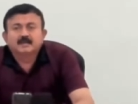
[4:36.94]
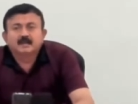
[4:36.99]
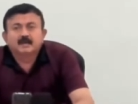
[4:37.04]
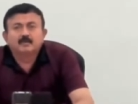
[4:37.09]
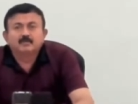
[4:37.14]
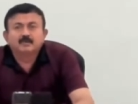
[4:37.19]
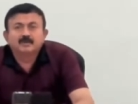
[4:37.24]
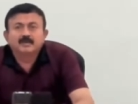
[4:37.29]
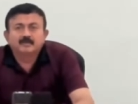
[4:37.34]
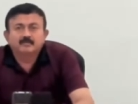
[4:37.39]

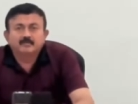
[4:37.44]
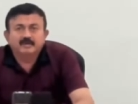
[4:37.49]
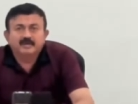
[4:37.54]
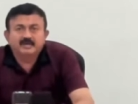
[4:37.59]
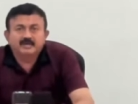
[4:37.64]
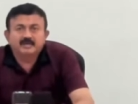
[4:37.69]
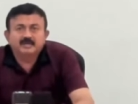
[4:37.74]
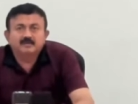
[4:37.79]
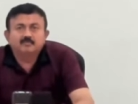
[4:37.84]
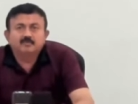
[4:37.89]
Now,
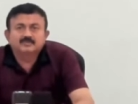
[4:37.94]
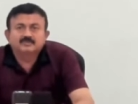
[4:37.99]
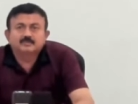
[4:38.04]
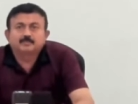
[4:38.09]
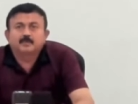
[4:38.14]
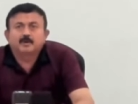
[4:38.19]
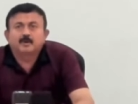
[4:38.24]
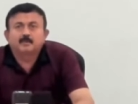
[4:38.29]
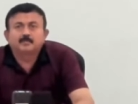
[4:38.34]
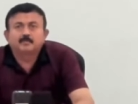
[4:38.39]
liquidity was a
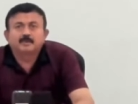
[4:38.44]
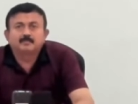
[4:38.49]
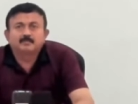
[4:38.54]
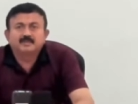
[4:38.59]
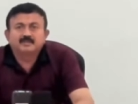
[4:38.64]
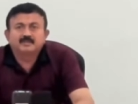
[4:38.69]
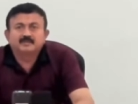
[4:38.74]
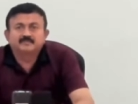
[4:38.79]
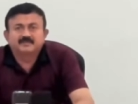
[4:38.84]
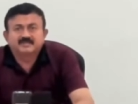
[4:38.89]
problem
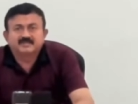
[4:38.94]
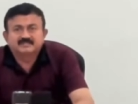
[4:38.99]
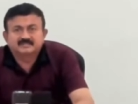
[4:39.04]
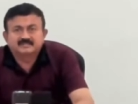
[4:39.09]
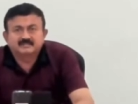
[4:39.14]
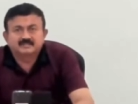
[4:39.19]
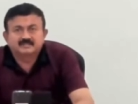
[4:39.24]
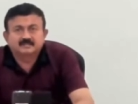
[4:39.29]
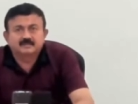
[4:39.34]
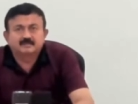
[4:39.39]
in the
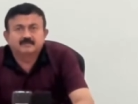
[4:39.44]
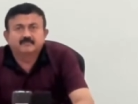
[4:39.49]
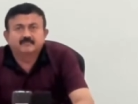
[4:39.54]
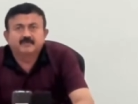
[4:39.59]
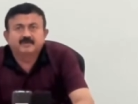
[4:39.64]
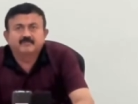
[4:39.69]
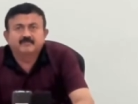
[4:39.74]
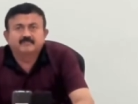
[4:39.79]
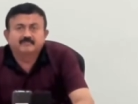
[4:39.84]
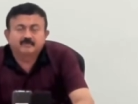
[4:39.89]
first uh,
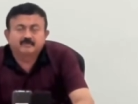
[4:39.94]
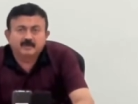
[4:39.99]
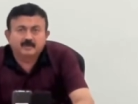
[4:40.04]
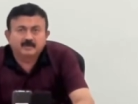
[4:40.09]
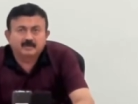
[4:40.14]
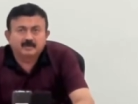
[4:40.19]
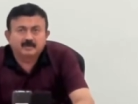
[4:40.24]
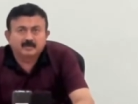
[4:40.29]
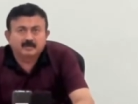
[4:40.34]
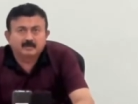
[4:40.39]
wave
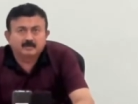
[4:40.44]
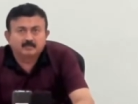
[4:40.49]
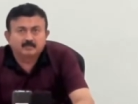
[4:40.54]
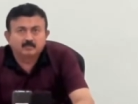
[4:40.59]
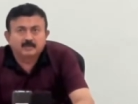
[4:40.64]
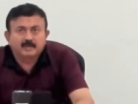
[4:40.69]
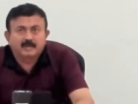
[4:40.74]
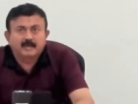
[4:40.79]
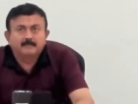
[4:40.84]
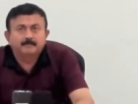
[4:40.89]
uh,
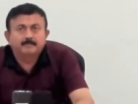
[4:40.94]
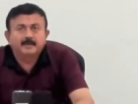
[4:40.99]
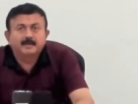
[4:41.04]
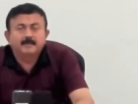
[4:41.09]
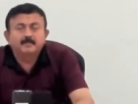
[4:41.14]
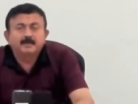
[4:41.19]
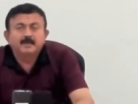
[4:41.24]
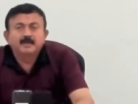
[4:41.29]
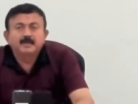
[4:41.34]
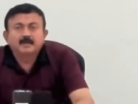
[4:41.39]
to ramp
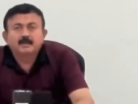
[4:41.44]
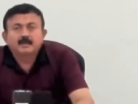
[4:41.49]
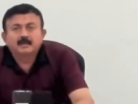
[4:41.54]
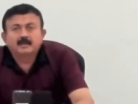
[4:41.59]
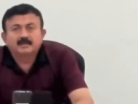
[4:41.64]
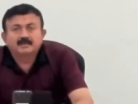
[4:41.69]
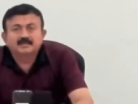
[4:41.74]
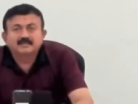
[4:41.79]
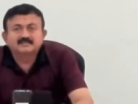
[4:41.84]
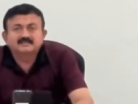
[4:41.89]
up.
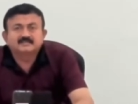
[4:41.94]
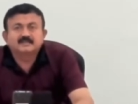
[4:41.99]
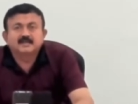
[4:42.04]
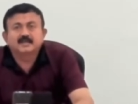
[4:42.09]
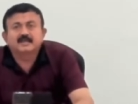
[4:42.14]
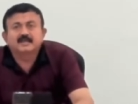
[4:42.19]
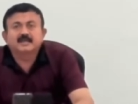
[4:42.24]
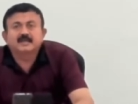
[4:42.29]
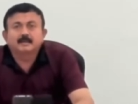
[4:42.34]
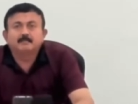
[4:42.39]
Risk
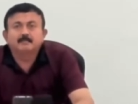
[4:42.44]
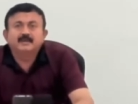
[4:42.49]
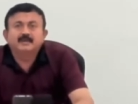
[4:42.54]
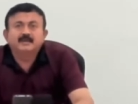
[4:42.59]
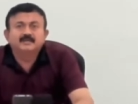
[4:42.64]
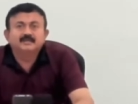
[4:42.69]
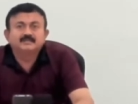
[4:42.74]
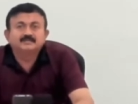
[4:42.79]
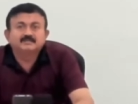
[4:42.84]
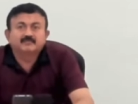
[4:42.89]
taking
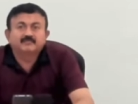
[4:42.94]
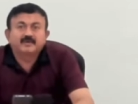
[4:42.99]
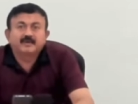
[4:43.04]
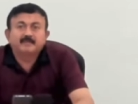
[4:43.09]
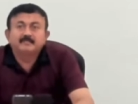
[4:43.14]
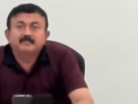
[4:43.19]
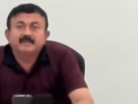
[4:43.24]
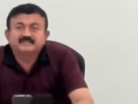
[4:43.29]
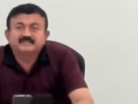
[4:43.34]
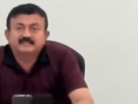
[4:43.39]
abilities of
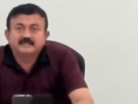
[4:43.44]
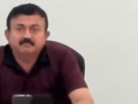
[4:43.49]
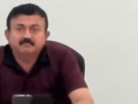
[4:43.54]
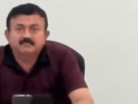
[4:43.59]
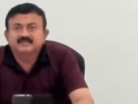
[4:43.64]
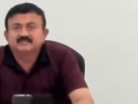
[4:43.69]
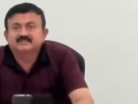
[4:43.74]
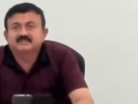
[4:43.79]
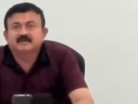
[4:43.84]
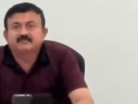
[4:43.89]

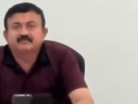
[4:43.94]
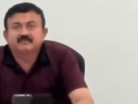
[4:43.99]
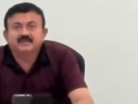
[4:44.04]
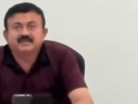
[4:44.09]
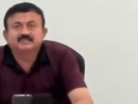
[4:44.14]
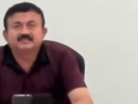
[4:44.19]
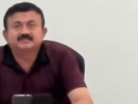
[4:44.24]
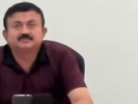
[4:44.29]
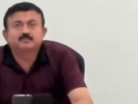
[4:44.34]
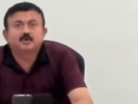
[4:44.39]
MSMEs are
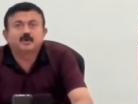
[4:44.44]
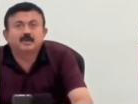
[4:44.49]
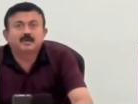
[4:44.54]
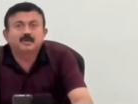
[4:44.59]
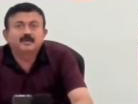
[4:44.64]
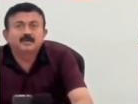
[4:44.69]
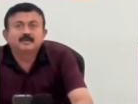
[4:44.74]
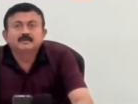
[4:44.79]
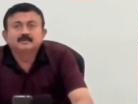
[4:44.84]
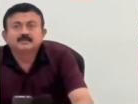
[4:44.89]
very
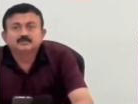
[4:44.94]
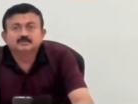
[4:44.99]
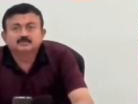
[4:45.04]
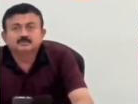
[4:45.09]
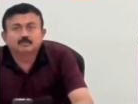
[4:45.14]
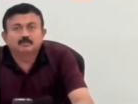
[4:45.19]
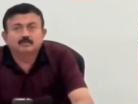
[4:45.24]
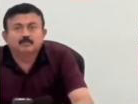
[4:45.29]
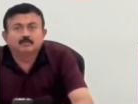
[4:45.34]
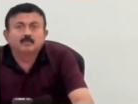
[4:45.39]
small.
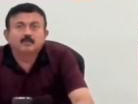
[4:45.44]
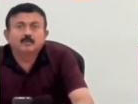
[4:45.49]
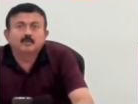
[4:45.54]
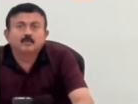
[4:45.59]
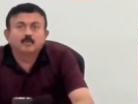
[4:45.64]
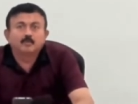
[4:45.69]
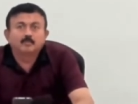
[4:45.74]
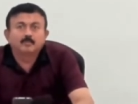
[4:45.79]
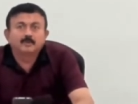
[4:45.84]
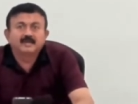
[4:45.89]
So,
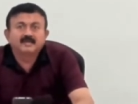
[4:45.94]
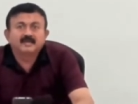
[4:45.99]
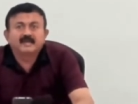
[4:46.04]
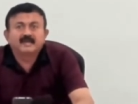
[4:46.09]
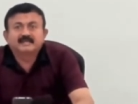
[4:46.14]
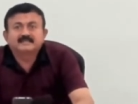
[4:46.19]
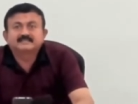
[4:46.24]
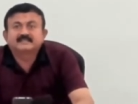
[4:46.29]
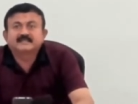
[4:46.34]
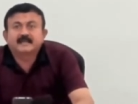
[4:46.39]
nobody
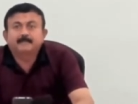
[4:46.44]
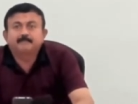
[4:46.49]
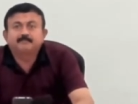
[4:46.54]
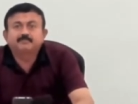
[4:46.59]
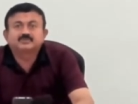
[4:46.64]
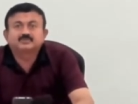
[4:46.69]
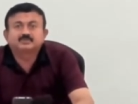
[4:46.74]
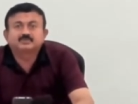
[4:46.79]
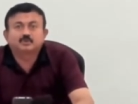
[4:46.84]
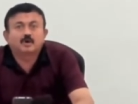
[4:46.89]
has
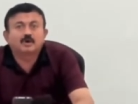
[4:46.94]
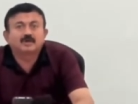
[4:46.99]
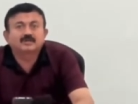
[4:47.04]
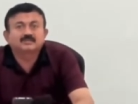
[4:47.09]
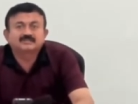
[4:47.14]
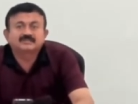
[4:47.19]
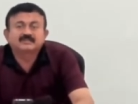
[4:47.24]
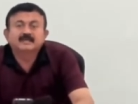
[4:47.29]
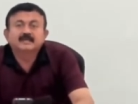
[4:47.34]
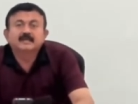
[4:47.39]
kept
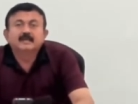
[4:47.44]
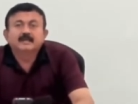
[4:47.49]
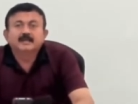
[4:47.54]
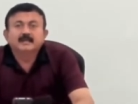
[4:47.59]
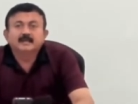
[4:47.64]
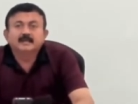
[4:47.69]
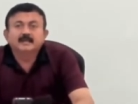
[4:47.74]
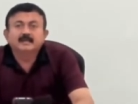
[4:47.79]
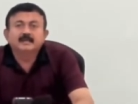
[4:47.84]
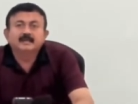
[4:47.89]
stocks
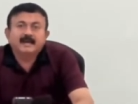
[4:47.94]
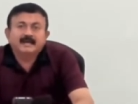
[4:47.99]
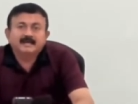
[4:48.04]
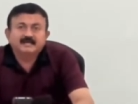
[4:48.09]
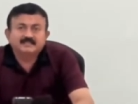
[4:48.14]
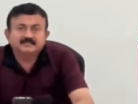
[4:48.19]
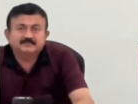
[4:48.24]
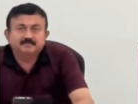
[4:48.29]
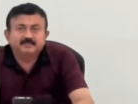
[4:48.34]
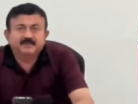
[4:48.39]
in
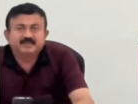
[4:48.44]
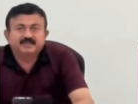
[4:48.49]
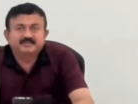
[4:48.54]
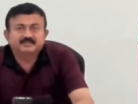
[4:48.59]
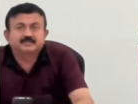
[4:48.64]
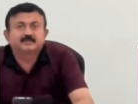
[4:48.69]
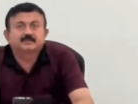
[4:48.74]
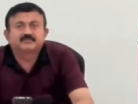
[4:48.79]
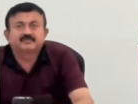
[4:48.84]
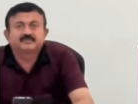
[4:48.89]

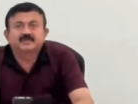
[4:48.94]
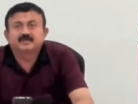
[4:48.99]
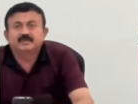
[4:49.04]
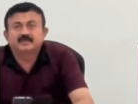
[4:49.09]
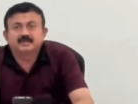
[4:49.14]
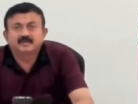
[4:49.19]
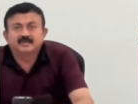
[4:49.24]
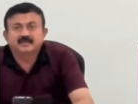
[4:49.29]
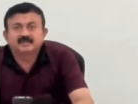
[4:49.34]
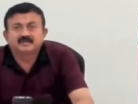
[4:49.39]
anticipation of
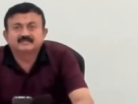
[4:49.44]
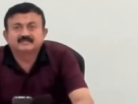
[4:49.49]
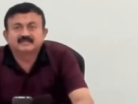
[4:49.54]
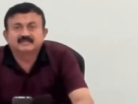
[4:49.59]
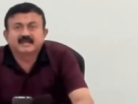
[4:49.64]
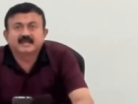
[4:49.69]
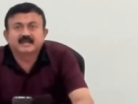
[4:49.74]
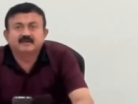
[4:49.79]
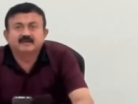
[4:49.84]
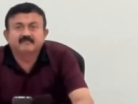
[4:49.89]
the
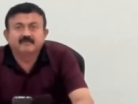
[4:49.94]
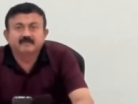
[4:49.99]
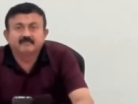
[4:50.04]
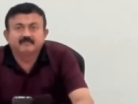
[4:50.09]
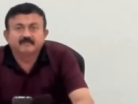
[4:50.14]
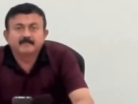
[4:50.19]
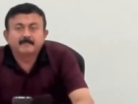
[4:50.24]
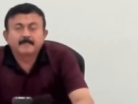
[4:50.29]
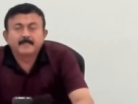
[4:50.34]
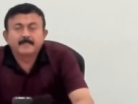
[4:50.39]
second
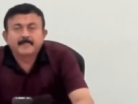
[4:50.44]
wave.